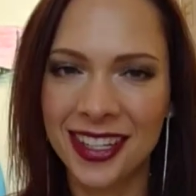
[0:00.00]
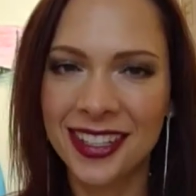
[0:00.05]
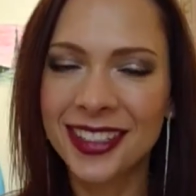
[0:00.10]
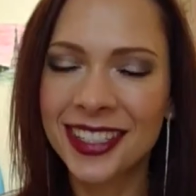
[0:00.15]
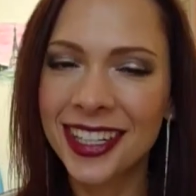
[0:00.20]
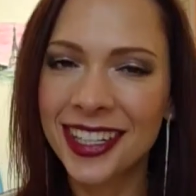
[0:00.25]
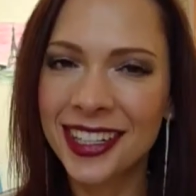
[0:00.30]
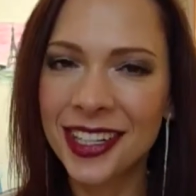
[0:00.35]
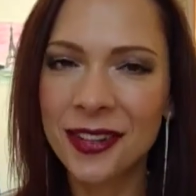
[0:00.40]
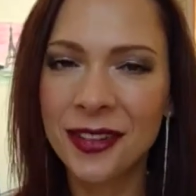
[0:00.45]

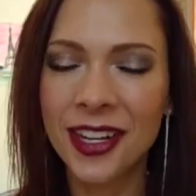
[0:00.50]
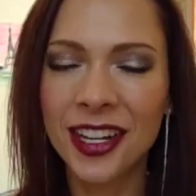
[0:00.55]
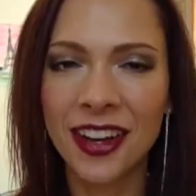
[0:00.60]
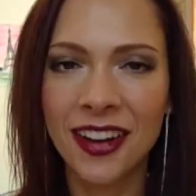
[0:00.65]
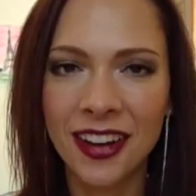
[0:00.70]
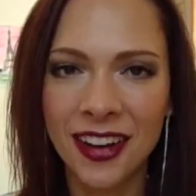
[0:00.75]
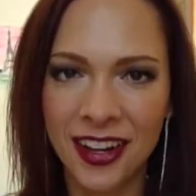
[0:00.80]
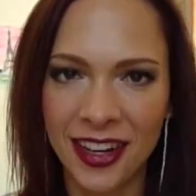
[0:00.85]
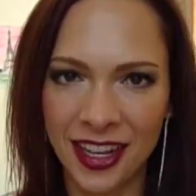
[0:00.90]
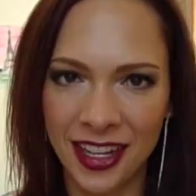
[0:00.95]
continuing
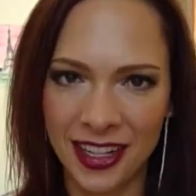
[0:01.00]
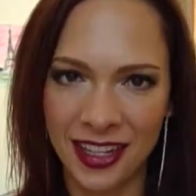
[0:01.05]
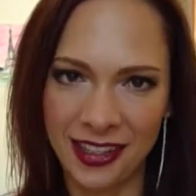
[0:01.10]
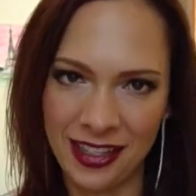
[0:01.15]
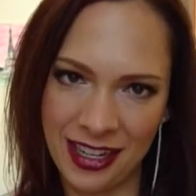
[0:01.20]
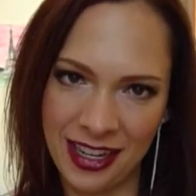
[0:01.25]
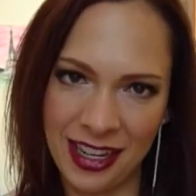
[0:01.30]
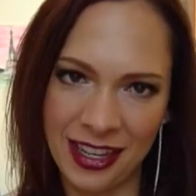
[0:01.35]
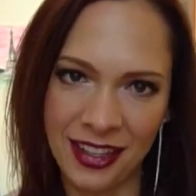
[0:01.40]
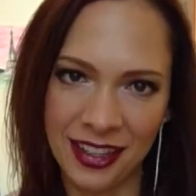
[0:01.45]
on,
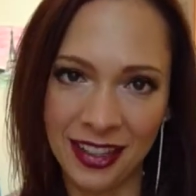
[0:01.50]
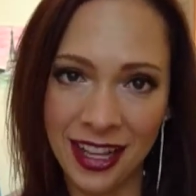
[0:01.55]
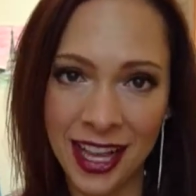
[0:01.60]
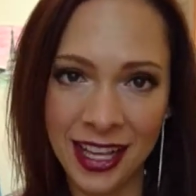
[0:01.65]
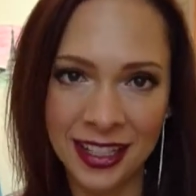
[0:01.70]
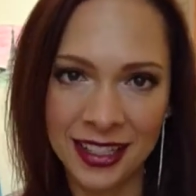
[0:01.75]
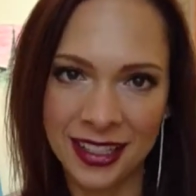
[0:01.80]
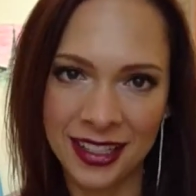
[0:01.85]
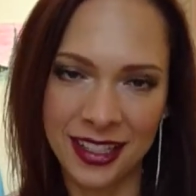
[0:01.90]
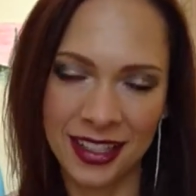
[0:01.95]
uh, the
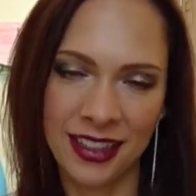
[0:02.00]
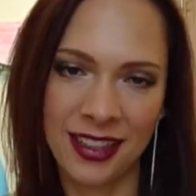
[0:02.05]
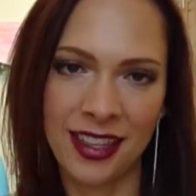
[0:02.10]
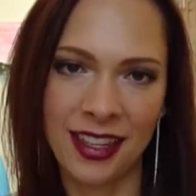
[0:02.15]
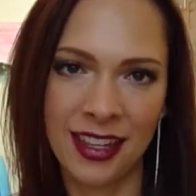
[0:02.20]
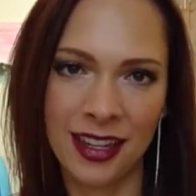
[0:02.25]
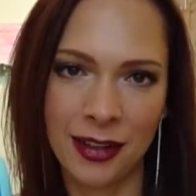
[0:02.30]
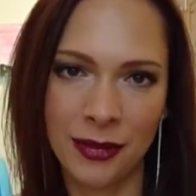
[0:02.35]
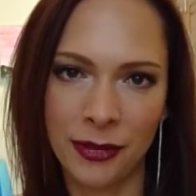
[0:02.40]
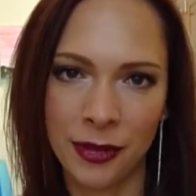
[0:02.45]
last
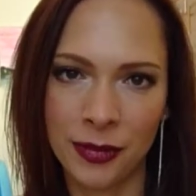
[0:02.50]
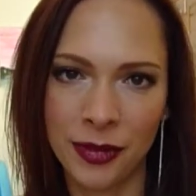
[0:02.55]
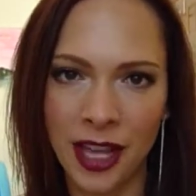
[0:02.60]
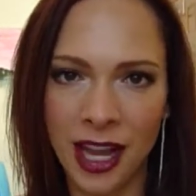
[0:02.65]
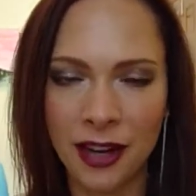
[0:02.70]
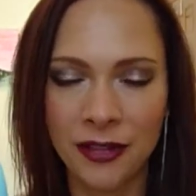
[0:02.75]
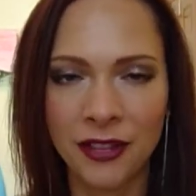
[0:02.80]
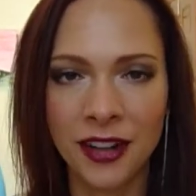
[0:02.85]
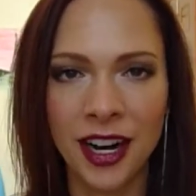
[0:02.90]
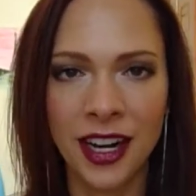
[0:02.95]
thing for
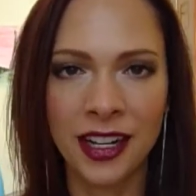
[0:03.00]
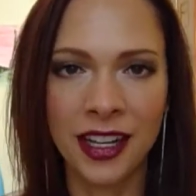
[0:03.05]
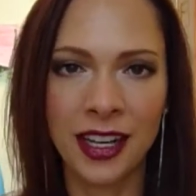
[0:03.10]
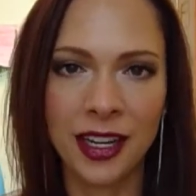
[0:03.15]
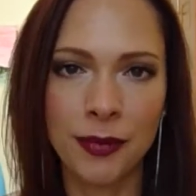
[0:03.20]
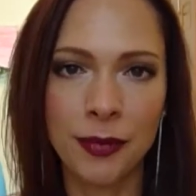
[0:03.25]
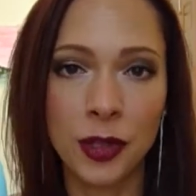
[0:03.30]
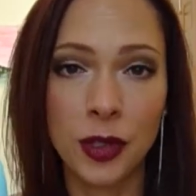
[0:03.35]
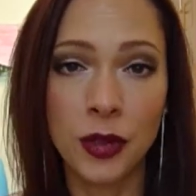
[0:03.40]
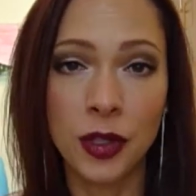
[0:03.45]
Black
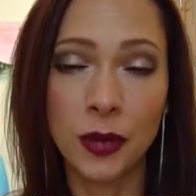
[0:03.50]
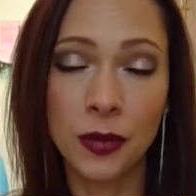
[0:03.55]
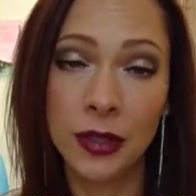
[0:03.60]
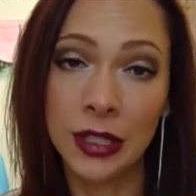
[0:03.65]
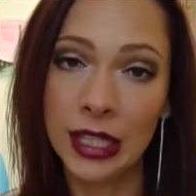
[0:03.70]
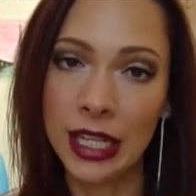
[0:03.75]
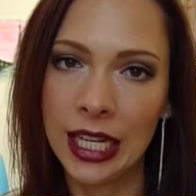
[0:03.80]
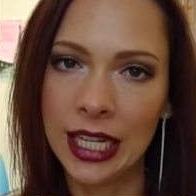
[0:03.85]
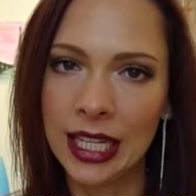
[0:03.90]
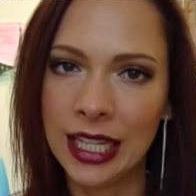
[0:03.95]
Friday,
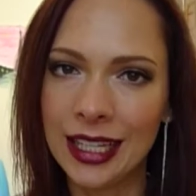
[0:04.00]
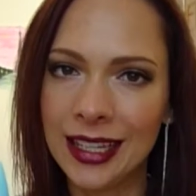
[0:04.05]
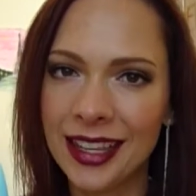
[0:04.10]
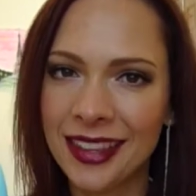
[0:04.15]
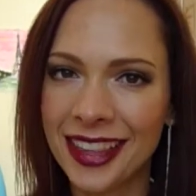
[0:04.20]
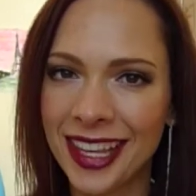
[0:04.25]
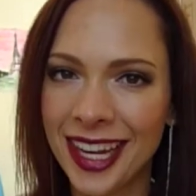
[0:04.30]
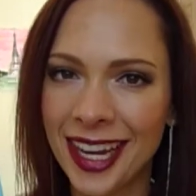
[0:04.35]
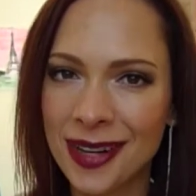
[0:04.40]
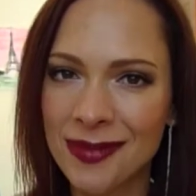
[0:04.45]

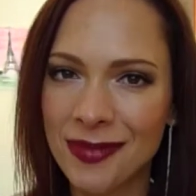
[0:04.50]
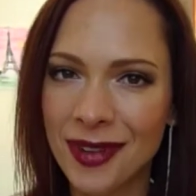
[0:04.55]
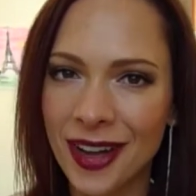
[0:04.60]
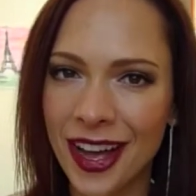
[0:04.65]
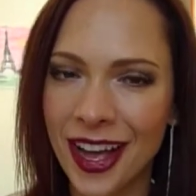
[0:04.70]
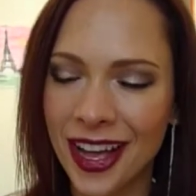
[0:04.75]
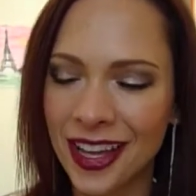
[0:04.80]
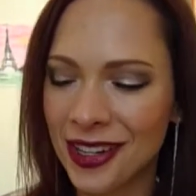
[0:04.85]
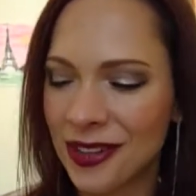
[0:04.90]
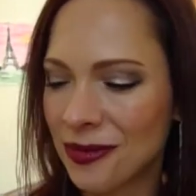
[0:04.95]
beauty-related, that I
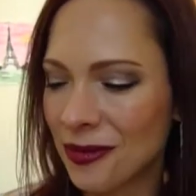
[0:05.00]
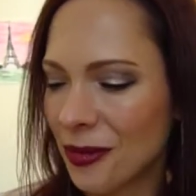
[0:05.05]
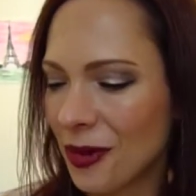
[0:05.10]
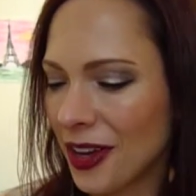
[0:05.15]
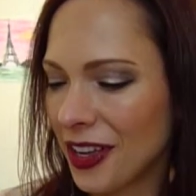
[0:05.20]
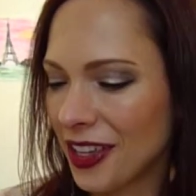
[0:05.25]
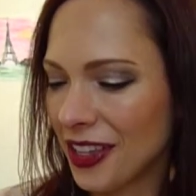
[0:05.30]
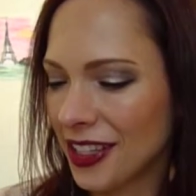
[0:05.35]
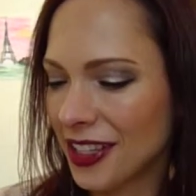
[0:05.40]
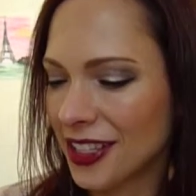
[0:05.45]
bought
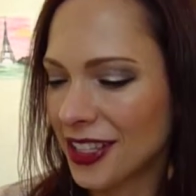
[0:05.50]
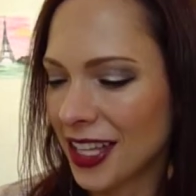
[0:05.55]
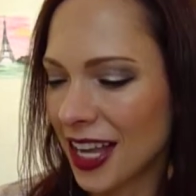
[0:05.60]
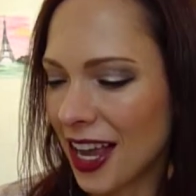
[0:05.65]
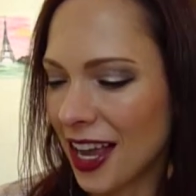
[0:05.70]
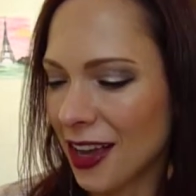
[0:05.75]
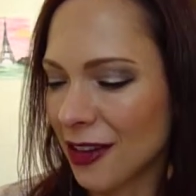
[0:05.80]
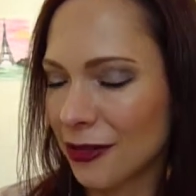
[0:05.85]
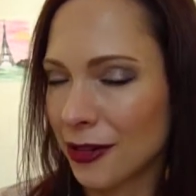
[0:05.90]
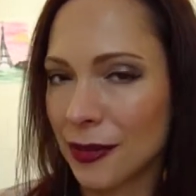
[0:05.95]
was
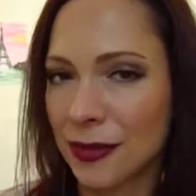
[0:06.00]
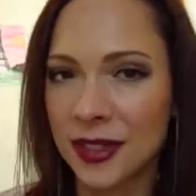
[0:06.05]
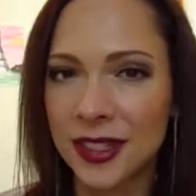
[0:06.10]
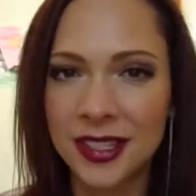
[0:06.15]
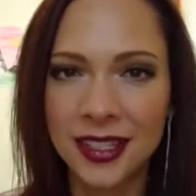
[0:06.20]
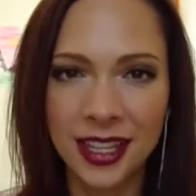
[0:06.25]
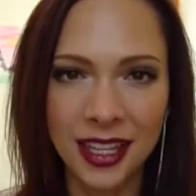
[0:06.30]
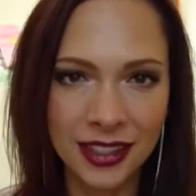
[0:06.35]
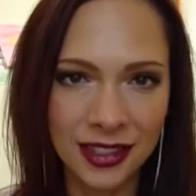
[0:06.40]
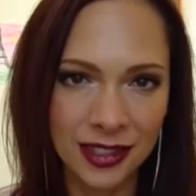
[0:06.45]
uh, from
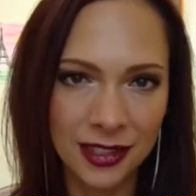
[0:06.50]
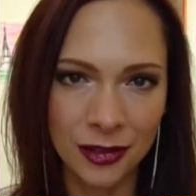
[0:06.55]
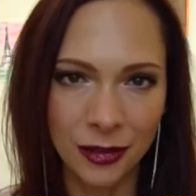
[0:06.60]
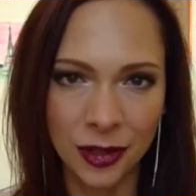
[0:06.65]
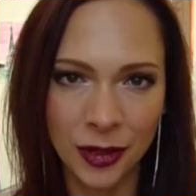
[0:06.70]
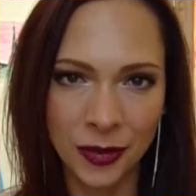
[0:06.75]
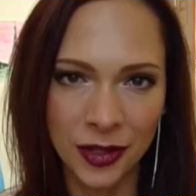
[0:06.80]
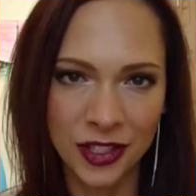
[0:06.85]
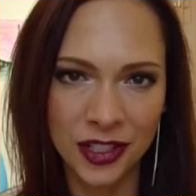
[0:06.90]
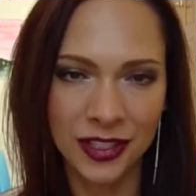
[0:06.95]
Skin
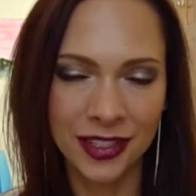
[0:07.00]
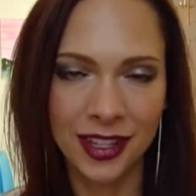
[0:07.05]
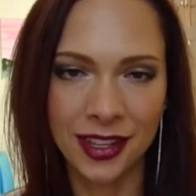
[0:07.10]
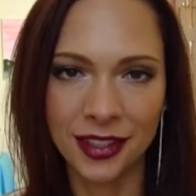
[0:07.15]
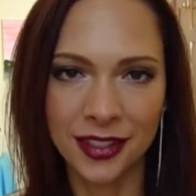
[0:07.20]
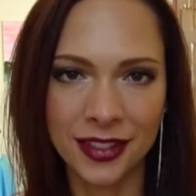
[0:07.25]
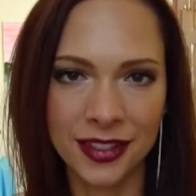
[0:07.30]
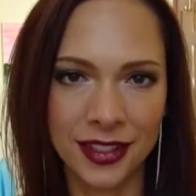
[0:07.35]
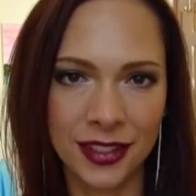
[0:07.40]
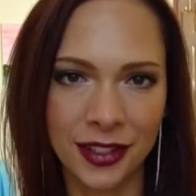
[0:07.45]
Store, which
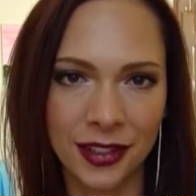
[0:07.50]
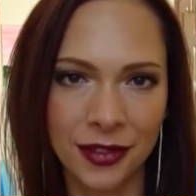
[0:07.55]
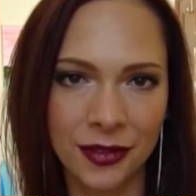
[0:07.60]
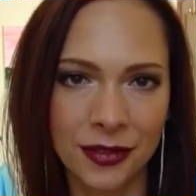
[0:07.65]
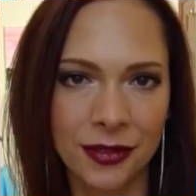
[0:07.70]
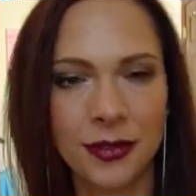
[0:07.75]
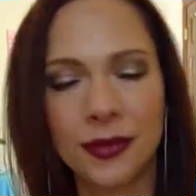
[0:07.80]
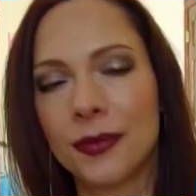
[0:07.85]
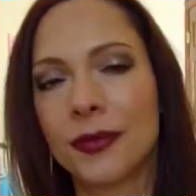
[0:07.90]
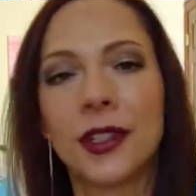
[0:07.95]
sells, you
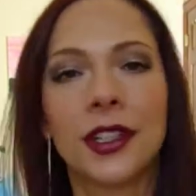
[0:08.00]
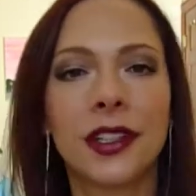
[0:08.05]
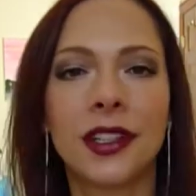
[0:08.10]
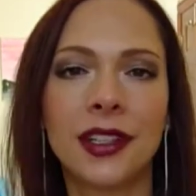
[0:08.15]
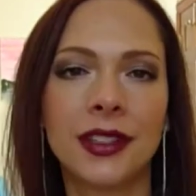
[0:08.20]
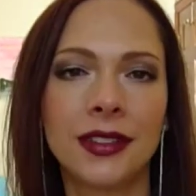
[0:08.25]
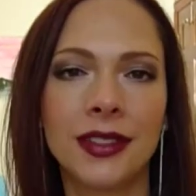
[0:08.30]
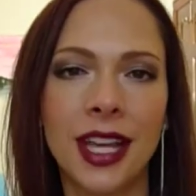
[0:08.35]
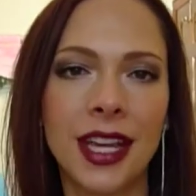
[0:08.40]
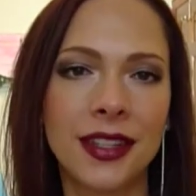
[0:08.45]
know, really
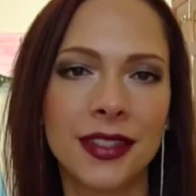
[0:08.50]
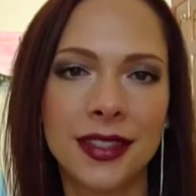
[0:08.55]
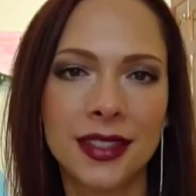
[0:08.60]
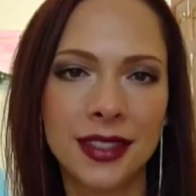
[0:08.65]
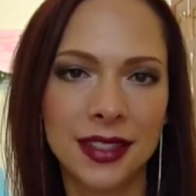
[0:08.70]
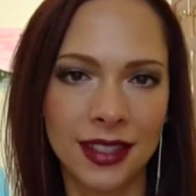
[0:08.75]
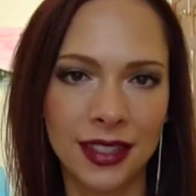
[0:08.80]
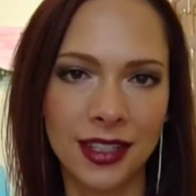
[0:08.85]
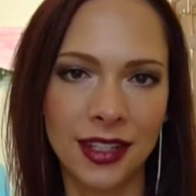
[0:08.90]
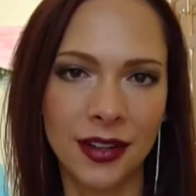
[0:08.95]
nice
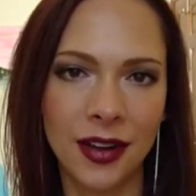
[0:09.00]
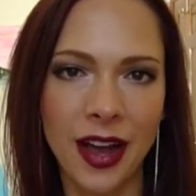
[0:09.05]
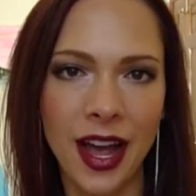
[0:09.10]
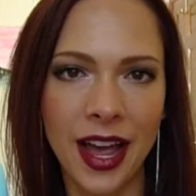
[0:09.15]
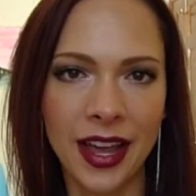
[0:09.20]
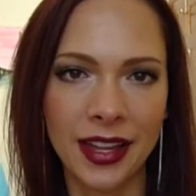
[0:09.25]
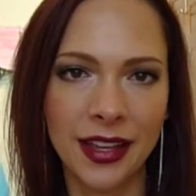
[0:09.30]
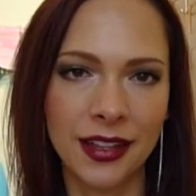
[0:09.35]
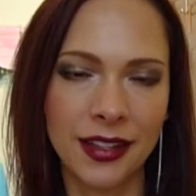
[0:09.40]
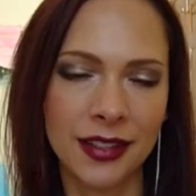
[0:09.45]
you know,
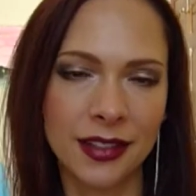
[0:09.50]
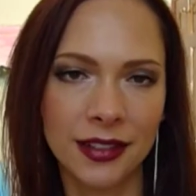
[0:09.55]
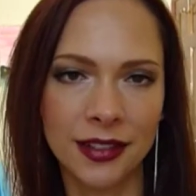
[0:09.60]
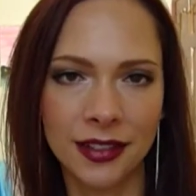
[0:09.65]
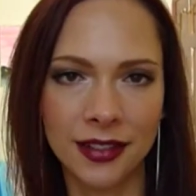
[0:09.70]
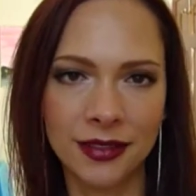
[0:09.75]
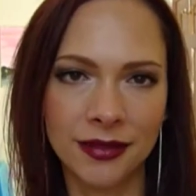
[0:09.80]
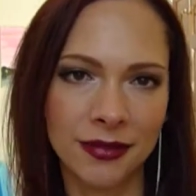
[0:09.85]
high-end,